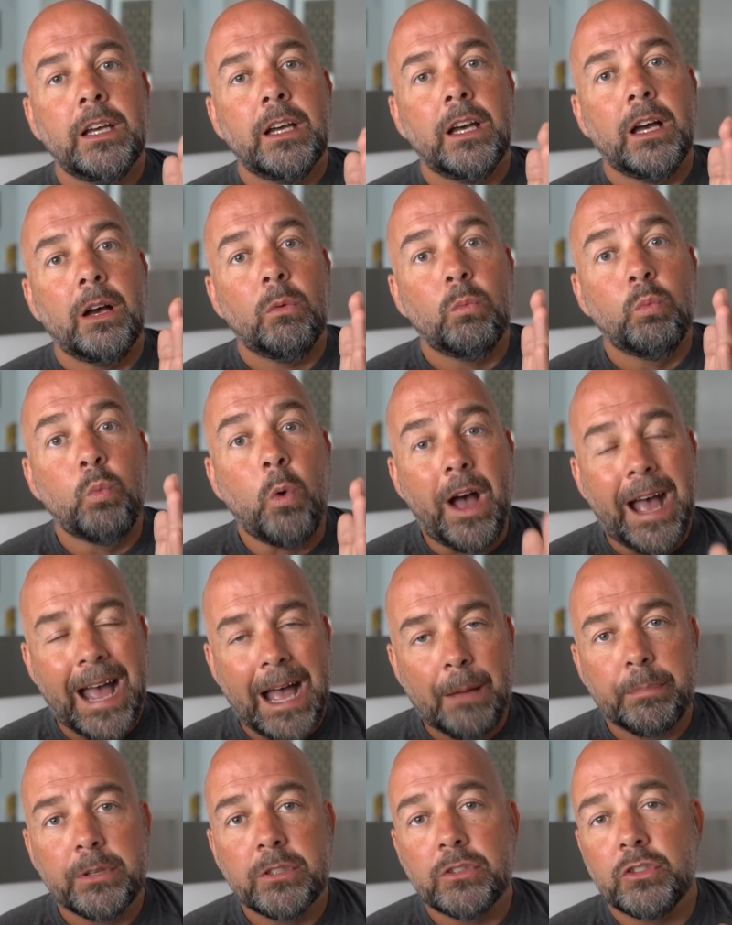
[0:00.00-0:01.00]
uh, what
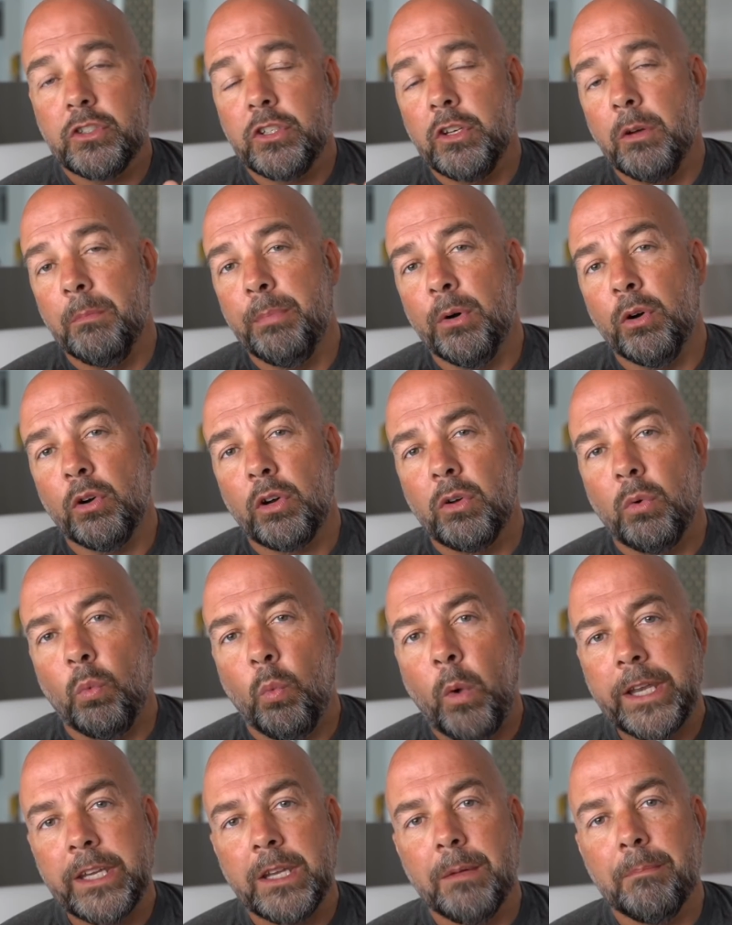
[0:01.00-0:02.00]
happens to your book
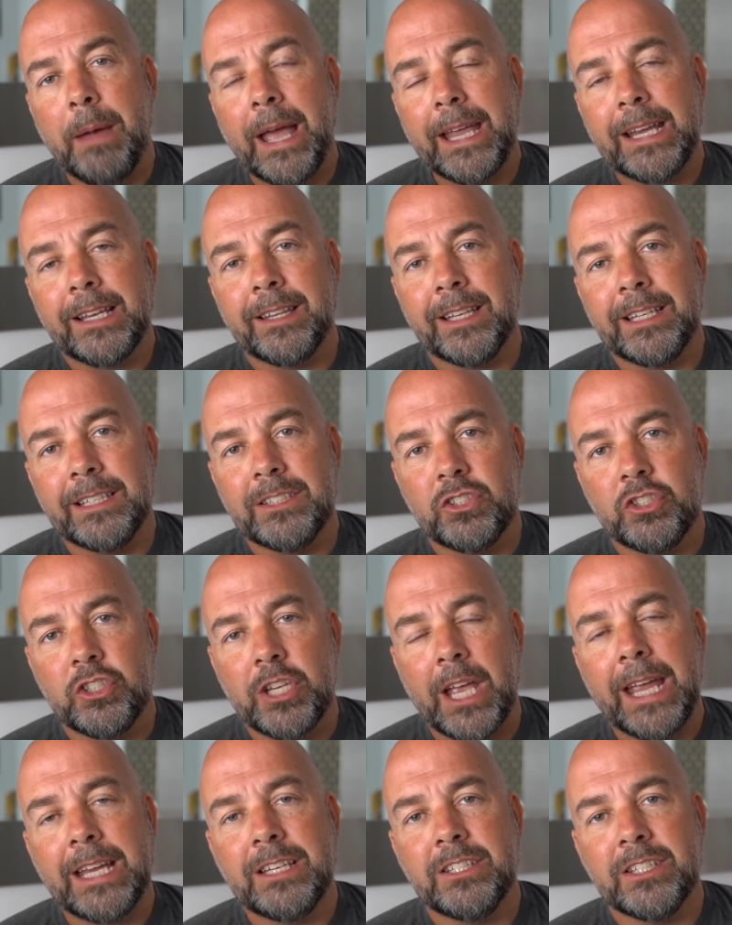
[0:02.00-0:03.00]
when you make these
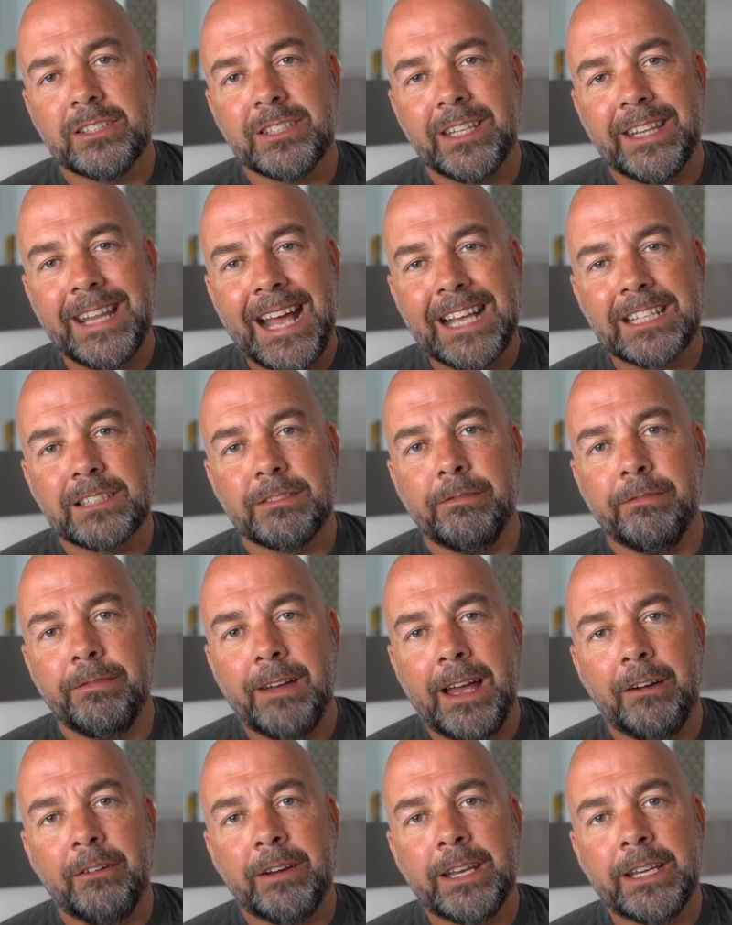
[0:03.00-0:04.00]
changes. And that's
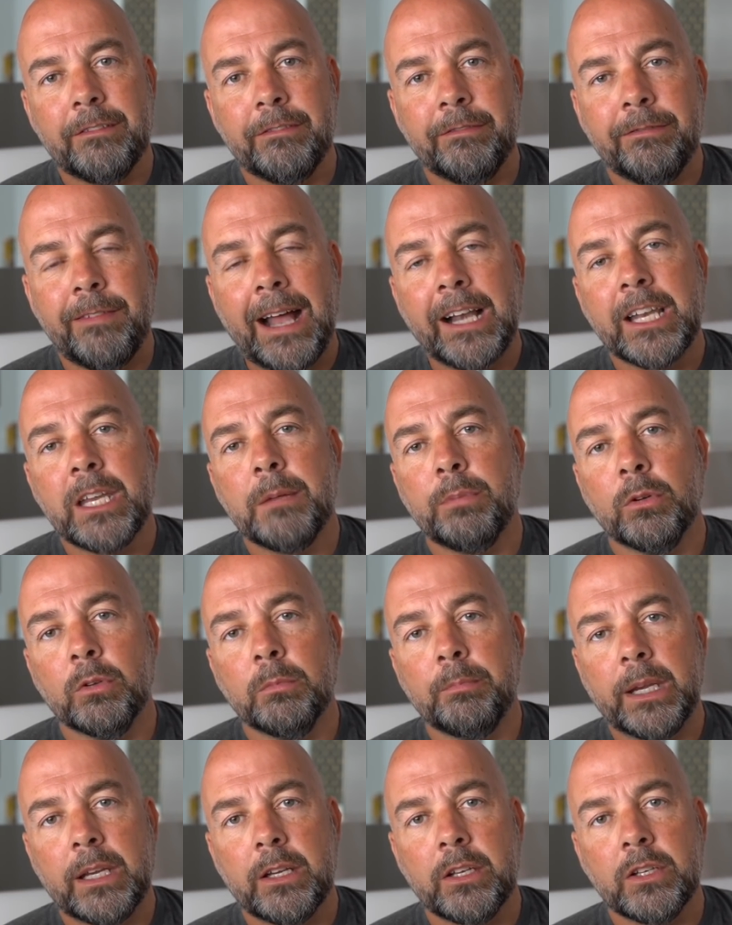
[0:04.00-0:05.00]
very valuable,
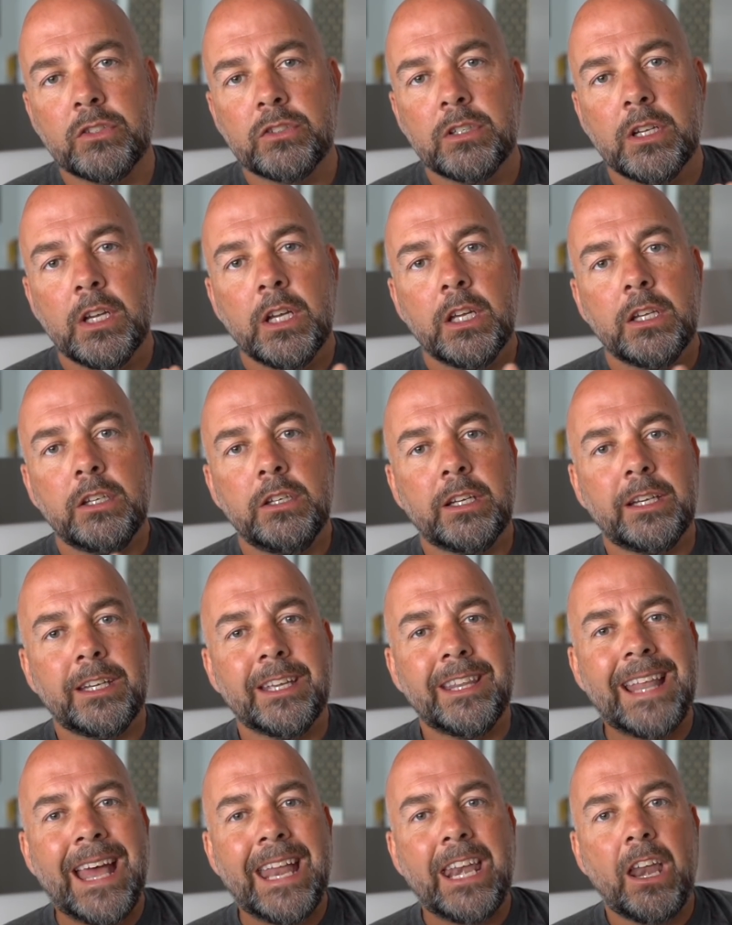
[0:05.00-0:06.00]
because you
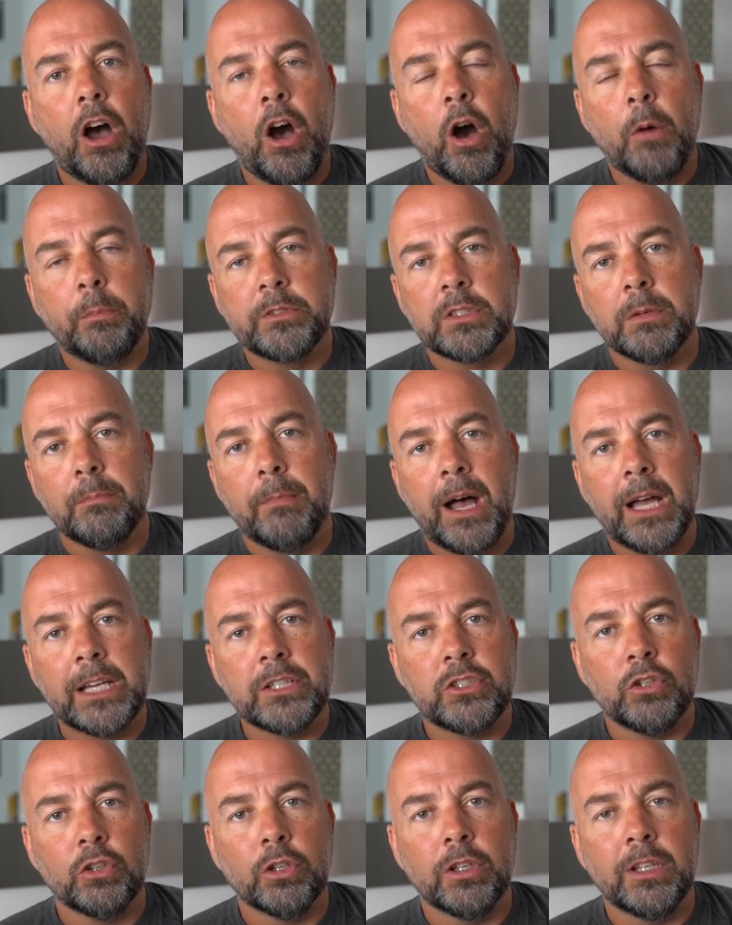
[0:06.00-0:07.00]
can then
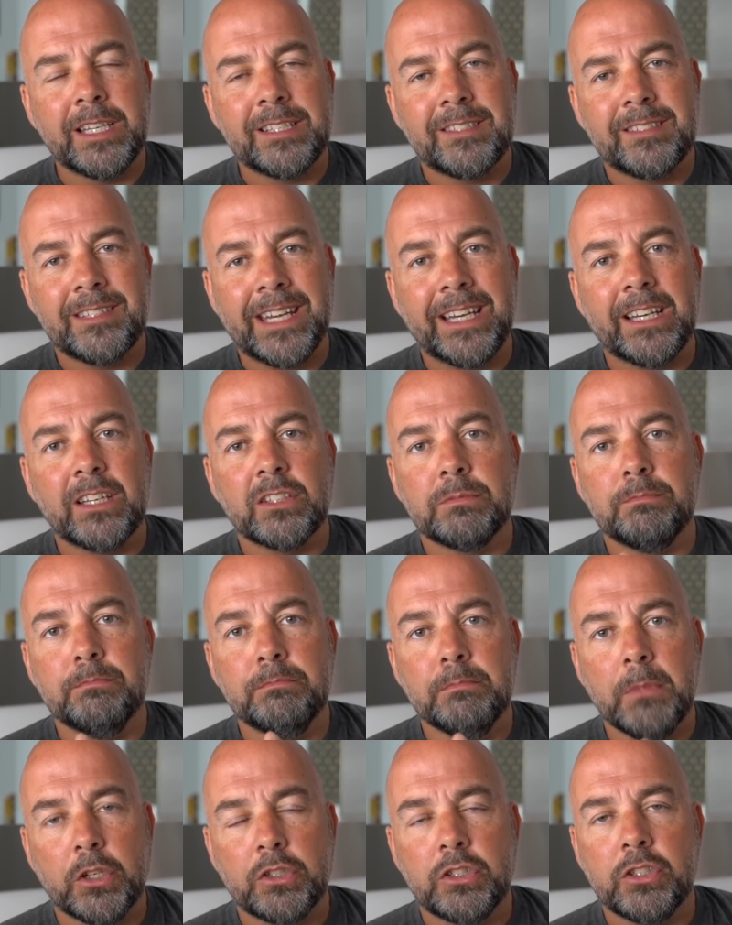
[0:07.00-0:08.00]
optimize your listing as
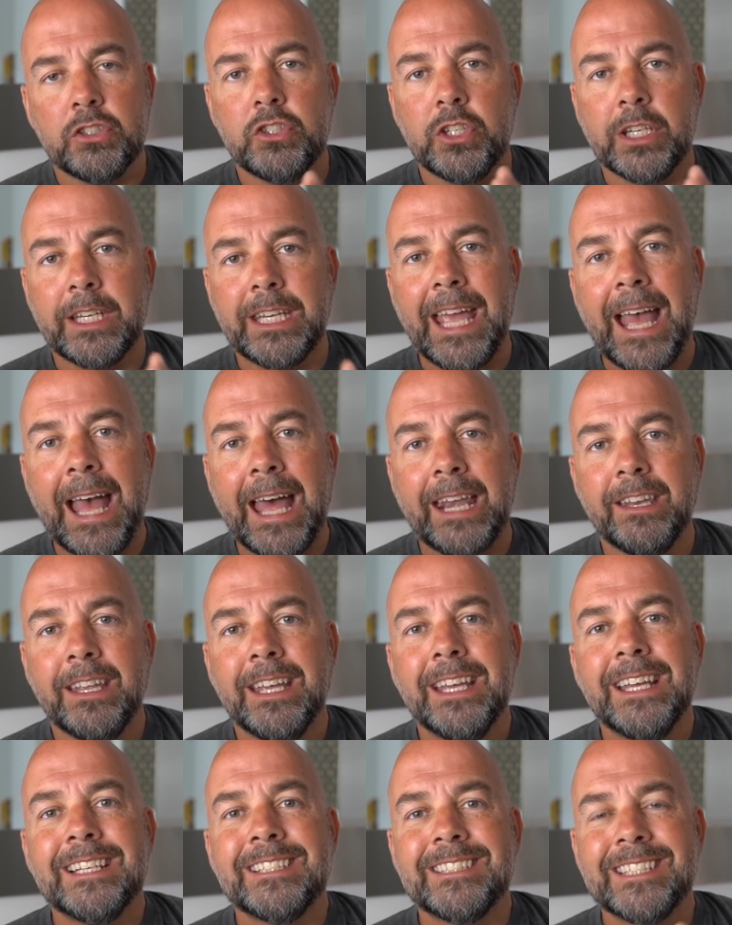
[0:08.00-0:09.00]
much as you can
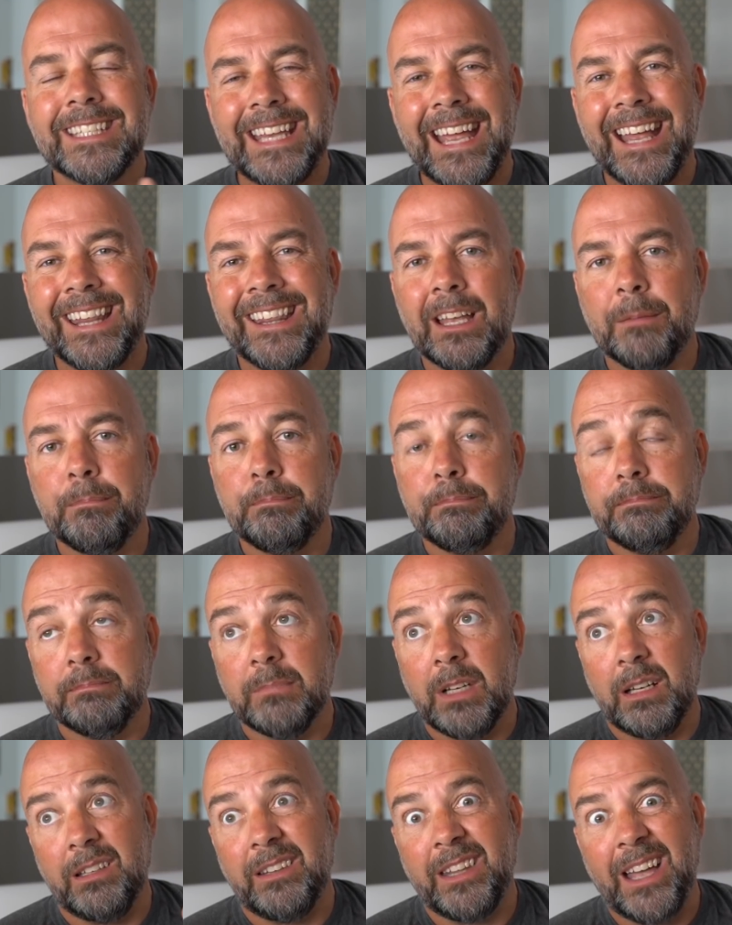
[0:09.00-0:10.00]
to get the,
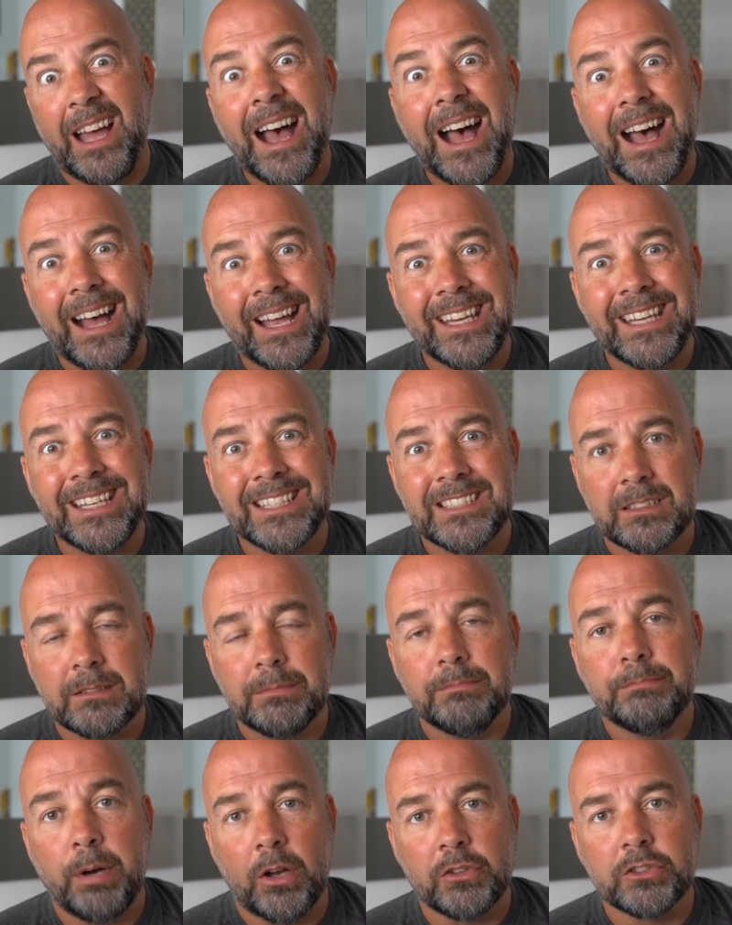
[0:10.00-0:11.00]
the highest
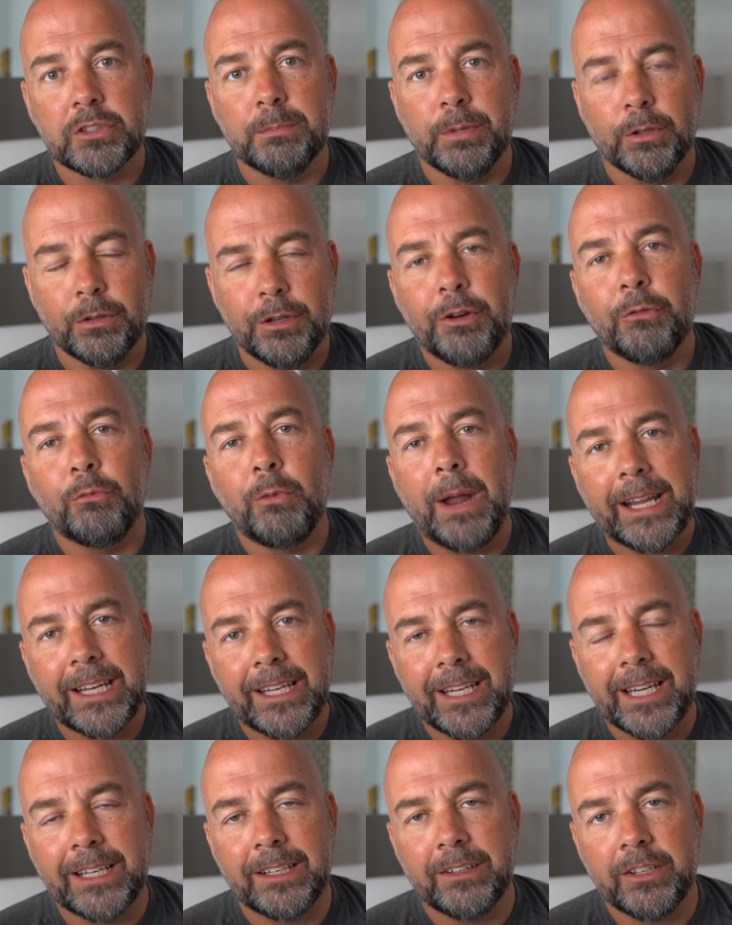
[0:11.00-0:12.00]
possible
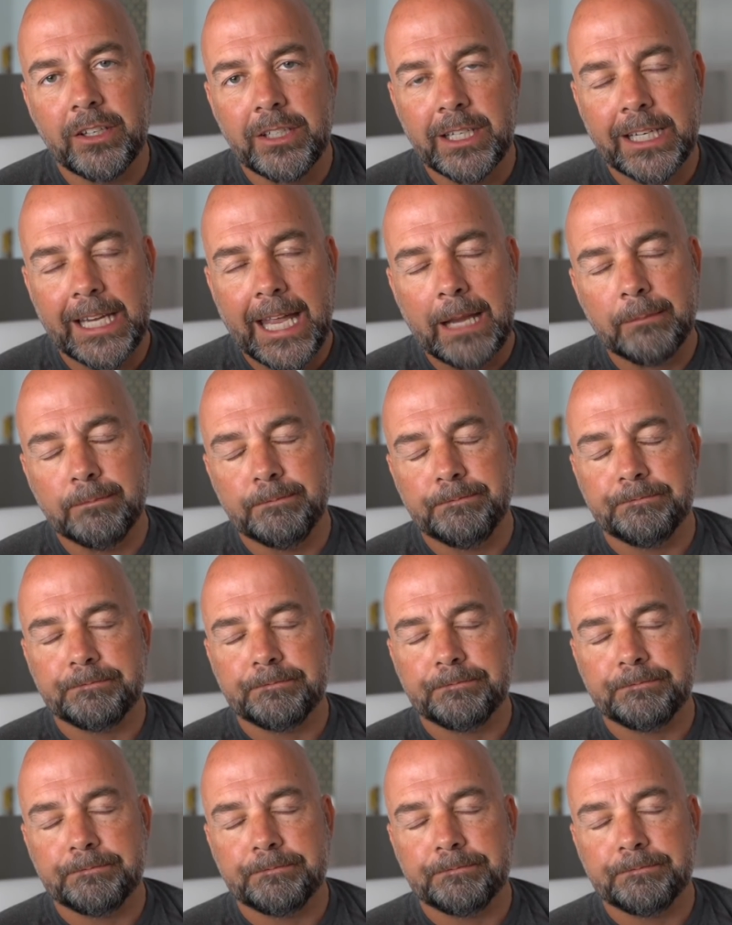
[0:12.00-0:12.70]
ranking that you can.